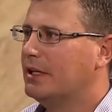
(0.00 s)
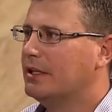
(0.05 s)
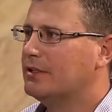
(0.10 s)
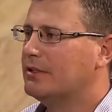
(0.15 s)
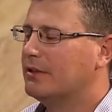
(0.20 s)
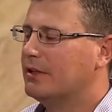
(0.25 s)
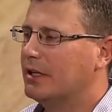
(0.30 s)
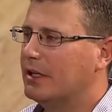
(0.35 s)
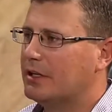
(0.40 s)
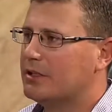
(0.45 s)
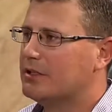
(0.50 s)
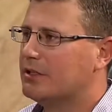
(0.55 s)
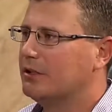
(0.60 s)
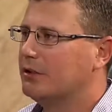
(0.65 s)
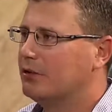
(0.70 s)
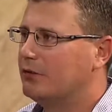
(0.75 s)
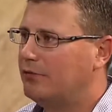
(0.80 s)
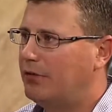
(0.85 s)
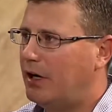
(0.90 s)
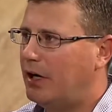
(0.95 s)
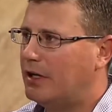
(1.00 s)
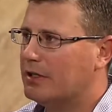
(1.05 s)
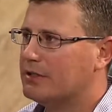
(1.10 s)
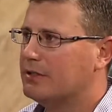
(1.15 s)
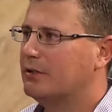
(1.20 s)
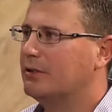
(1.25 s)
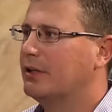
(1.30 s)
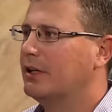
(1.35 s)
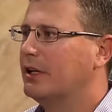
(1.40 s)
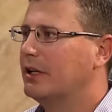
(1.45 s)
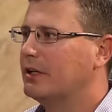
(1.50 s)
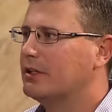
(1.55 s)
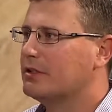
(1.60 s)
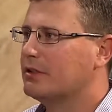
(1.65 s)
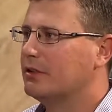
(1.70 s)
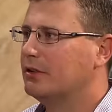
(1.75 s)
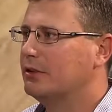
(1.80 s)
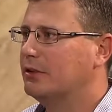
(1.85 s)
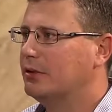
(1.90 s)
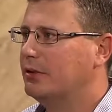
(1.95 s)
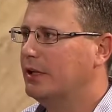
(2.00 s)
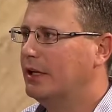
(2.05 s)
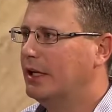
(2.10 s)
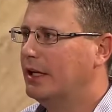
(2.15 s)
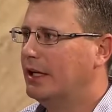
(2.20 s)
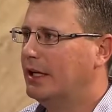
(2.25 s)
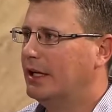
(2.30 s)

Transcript: So they exclude fossil, they exclude